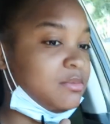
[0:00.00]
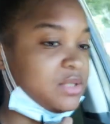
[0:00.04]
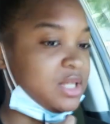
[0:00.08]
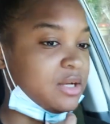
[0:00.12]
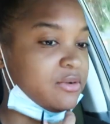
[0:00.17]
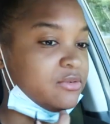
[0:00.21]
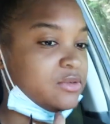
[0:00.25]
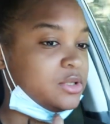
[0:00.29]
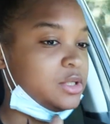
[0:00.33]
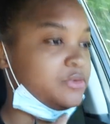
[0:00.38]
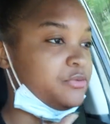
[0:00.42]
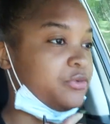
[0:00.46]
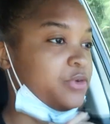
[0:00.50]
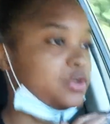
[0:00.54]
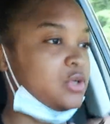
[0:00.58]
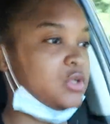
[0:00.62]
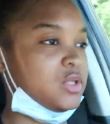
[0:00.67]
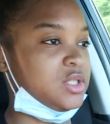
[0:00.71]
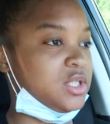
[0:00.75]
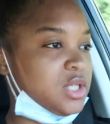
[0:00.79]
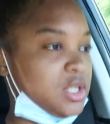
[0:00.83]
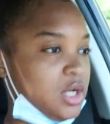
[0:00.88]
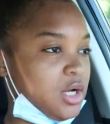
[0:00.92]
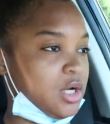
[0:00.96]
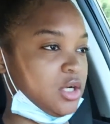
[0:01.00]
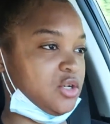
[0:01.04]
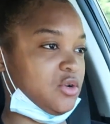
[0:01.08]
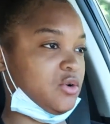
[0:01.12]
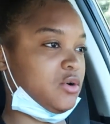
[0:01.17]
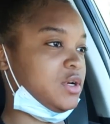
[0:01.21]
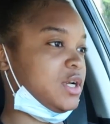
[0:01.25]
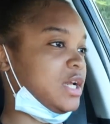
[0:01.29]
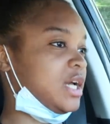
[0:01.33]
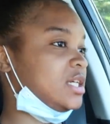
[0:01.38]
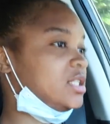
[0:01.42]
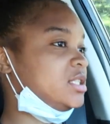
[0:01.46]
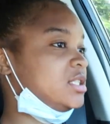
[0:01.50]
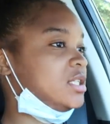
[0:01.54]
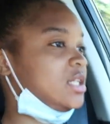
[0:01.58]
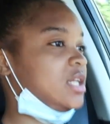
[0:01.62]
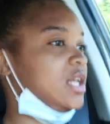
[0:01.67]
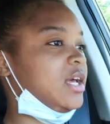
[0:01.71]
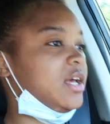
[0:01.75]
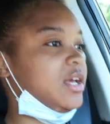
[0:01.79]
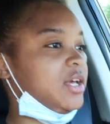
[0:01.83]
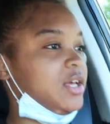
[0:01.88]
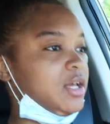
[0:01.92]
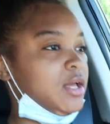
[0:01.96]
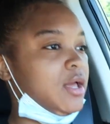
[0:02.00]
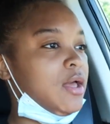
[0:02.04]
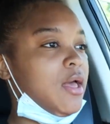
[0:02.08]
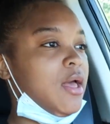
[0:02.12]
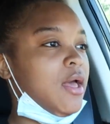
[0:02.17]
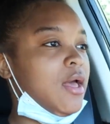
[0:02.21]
I'm definitely focusing on DoorDash today.